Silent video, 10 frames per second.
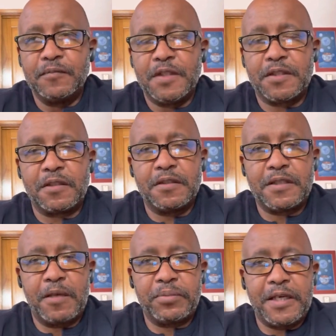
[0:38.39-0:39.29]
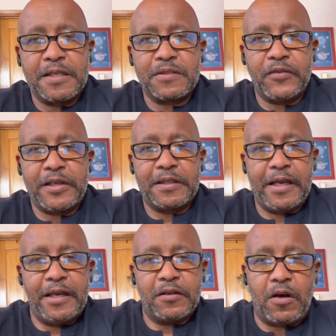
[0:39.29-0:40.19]
it's going to take place very
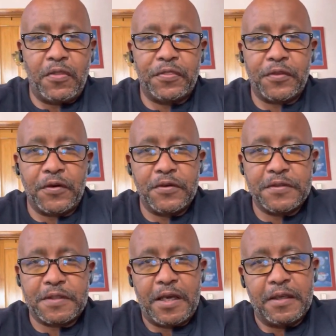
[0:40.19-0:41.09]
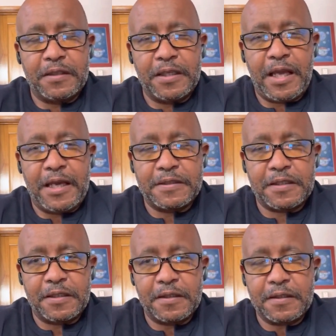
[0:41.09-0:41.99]
late on Thursday, the
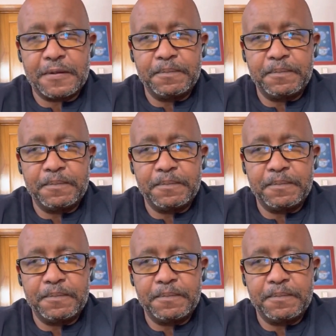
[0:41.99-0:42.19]
18th.